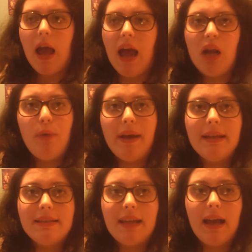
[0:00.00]
an
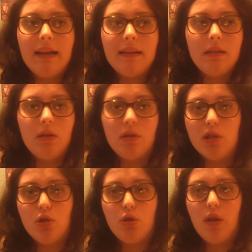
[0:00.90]
orangutan, or you
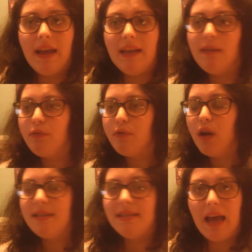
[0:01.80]
don't look like you've
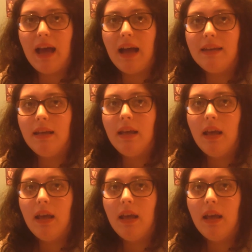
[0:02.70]
got a tan